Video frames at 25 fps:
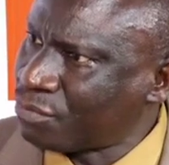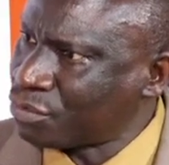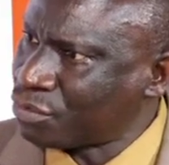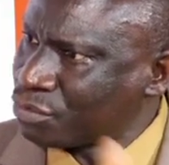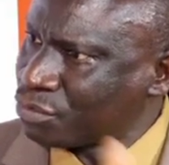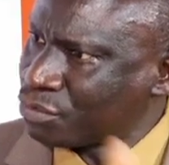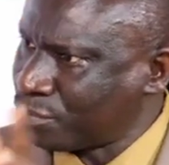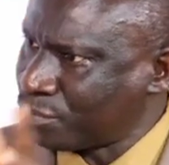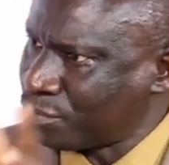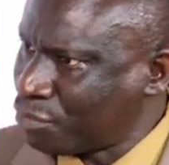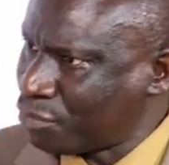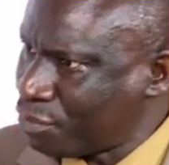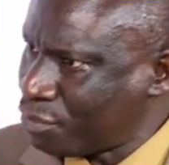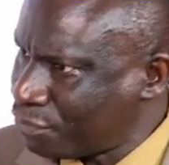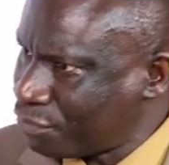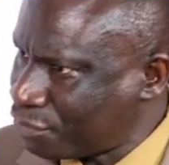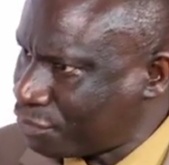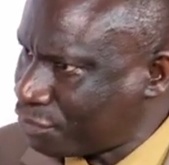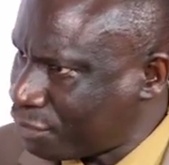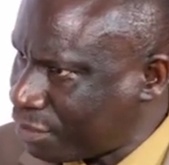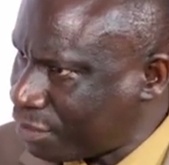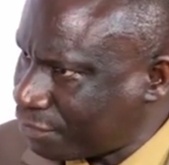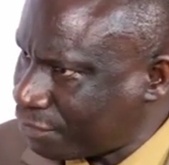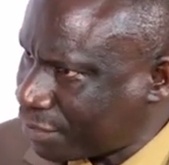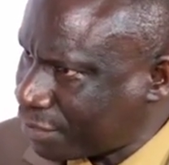was moved
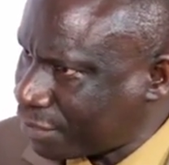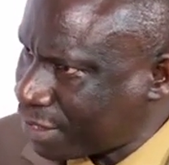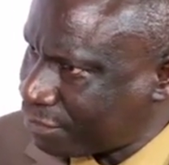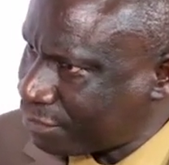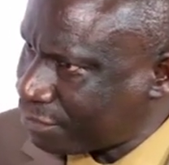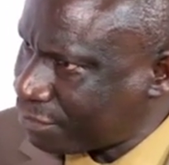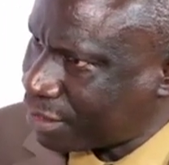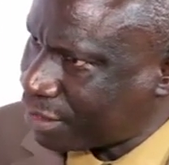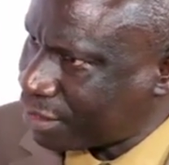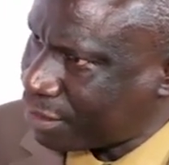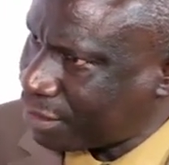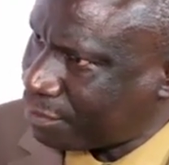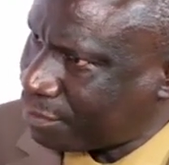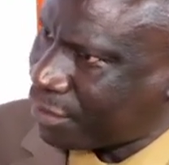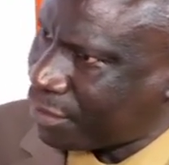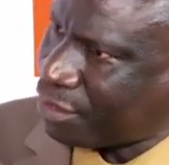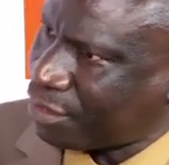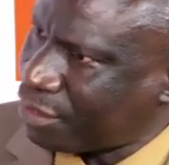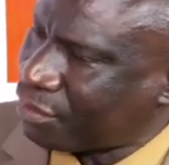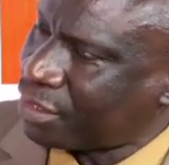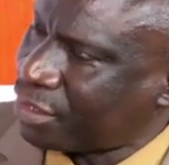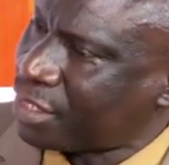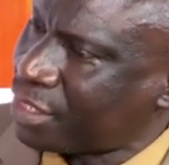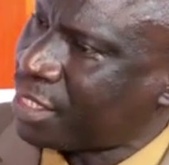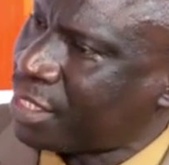to the 500
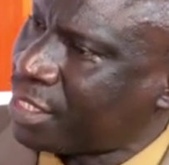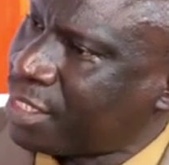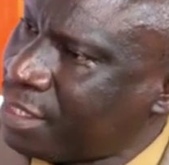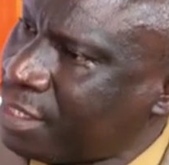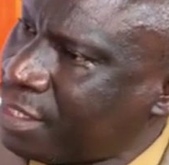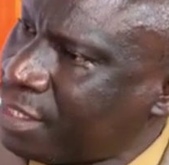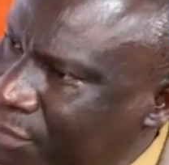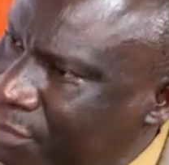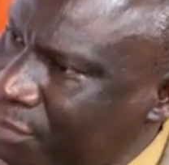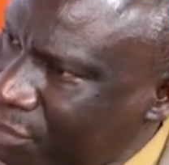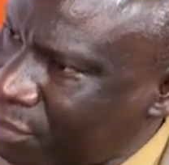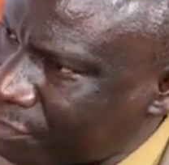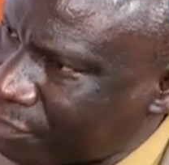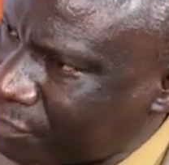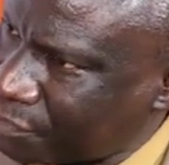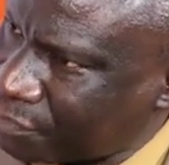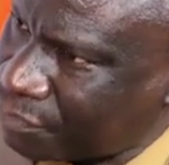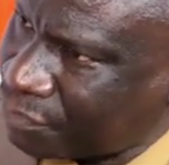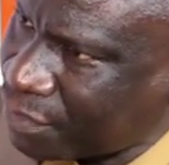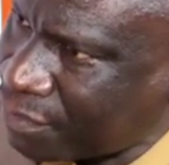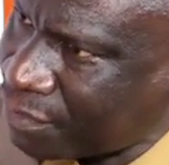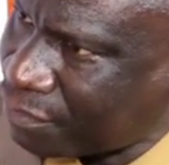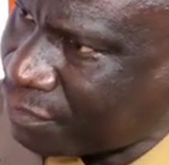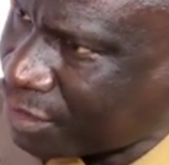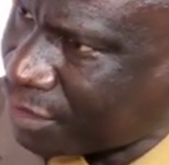million, it becomes
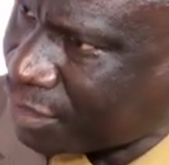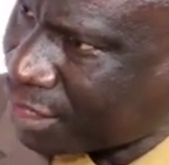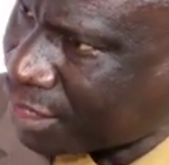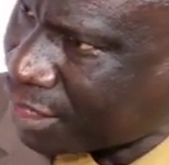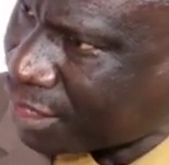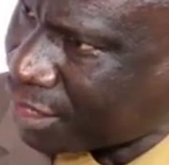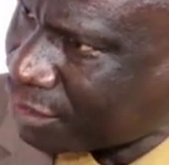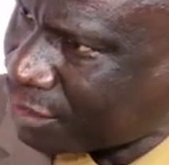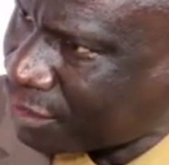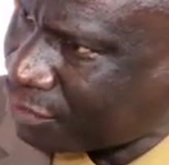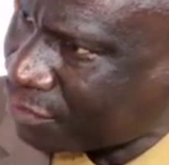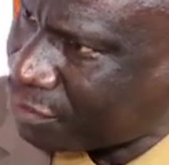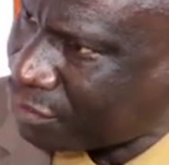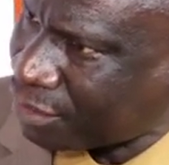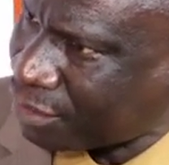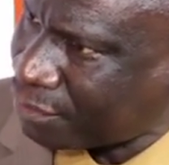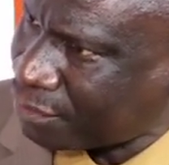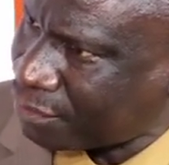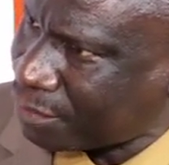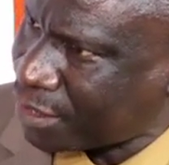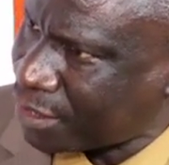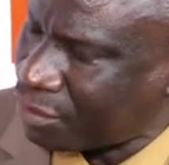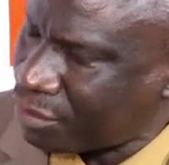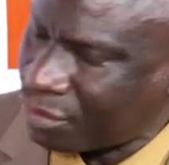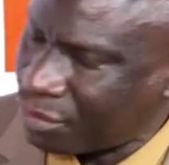
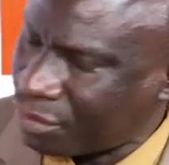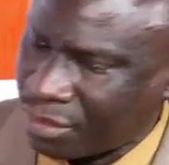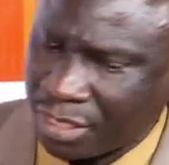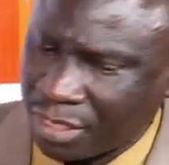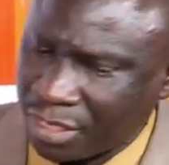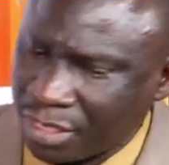512 million.